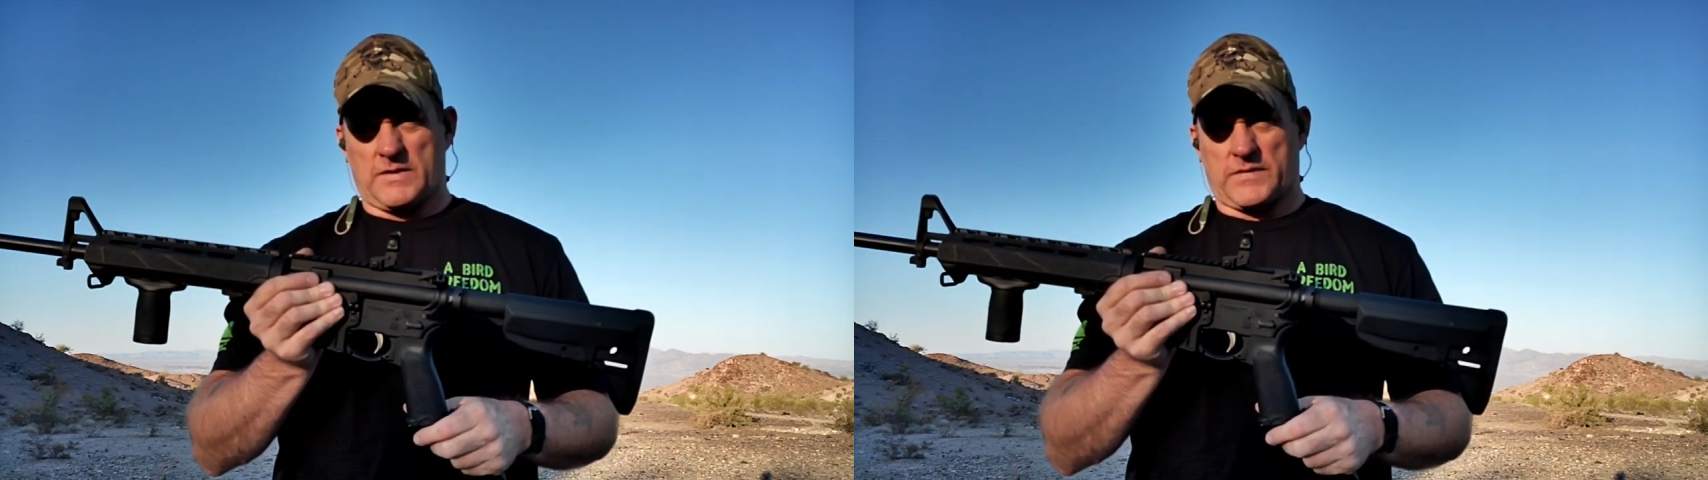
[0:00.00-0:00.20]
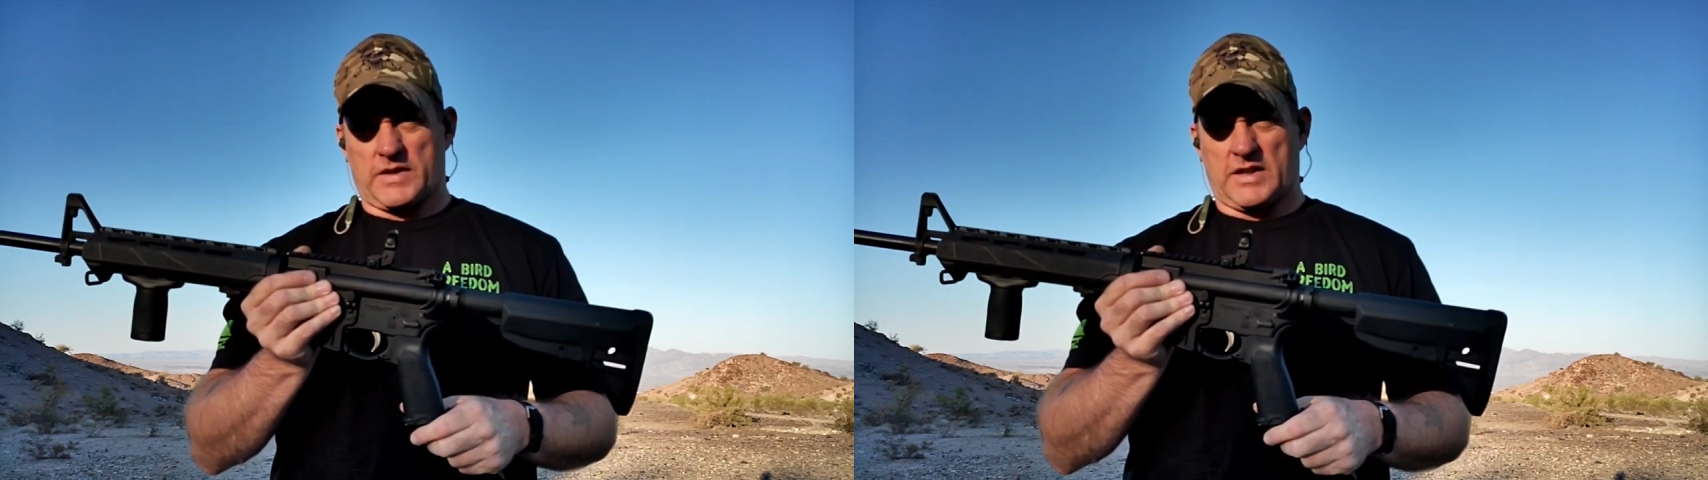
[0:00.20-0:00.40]

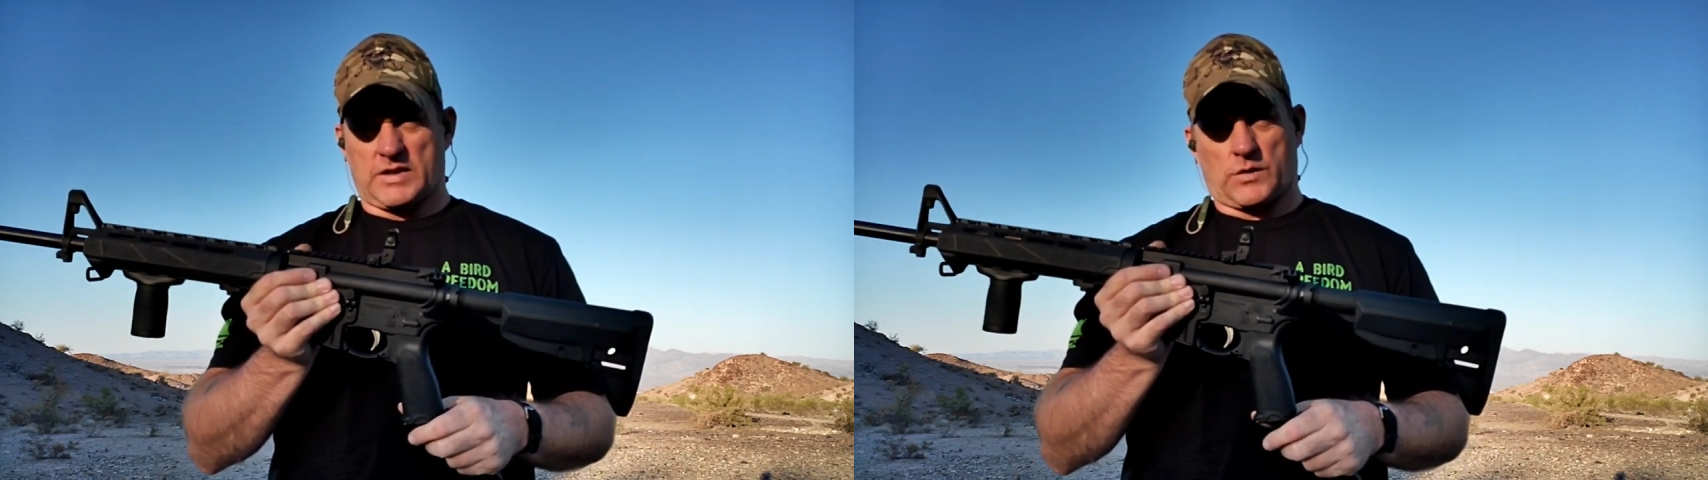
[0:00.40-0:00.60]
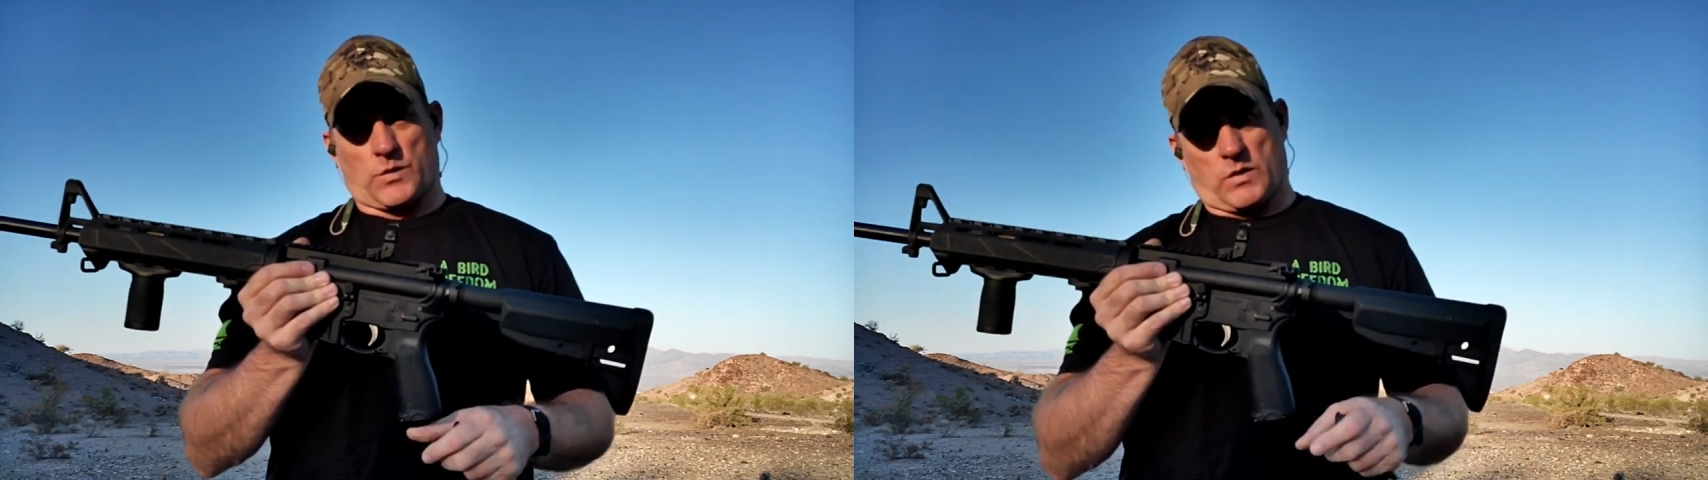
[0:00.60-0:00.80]
for
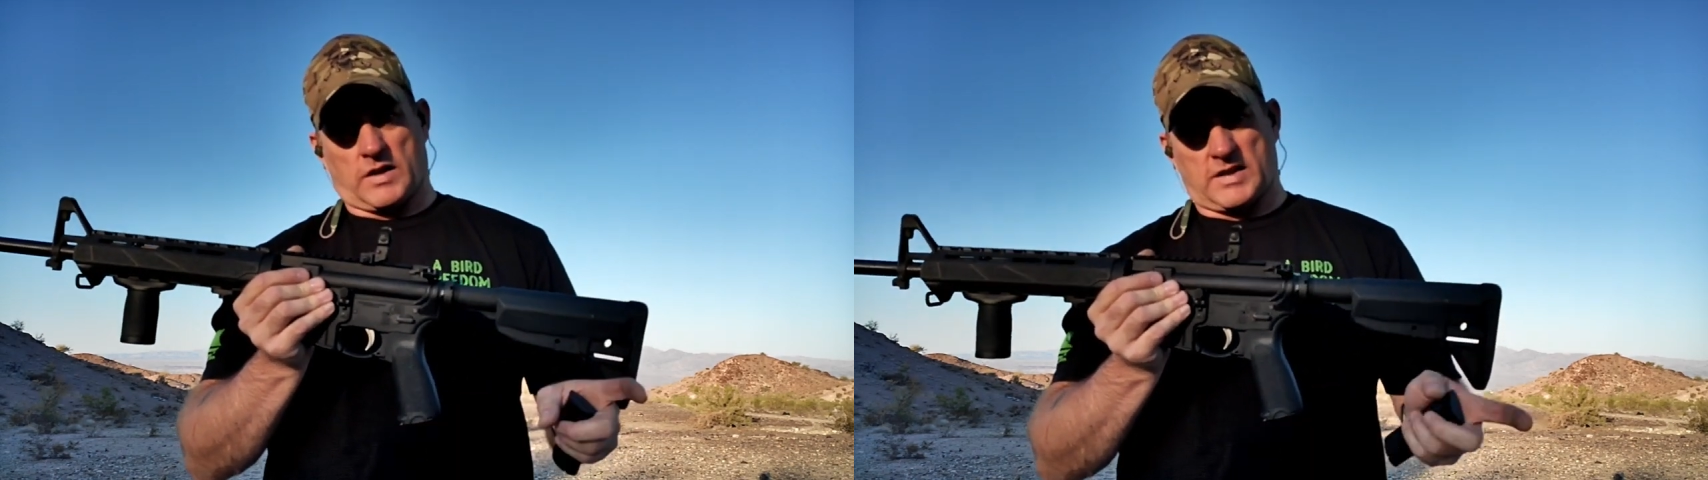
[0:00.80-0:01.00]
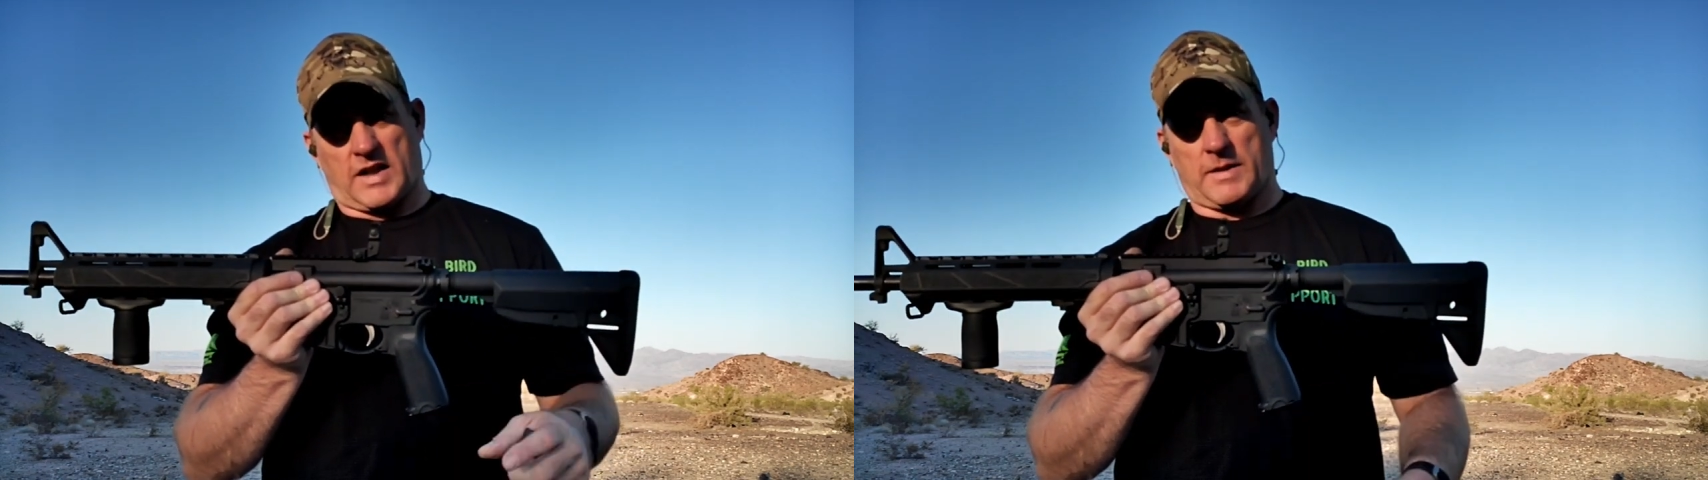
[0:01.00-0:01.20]
this or the
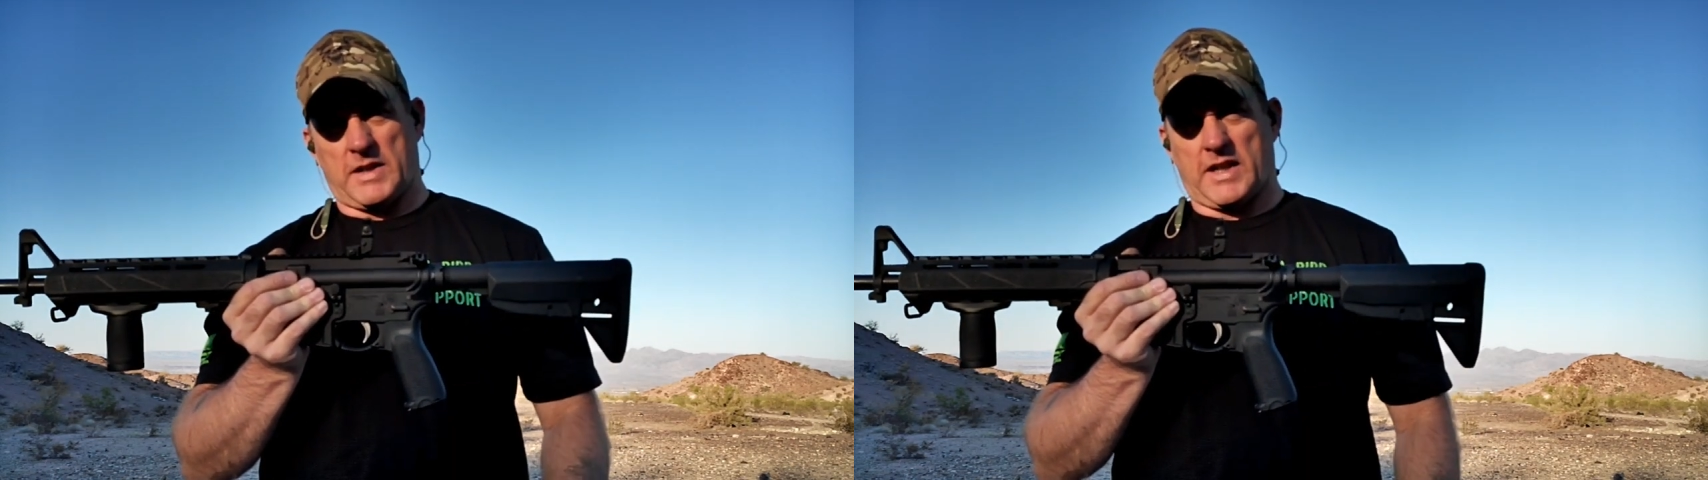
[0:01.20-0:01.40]
wrong time.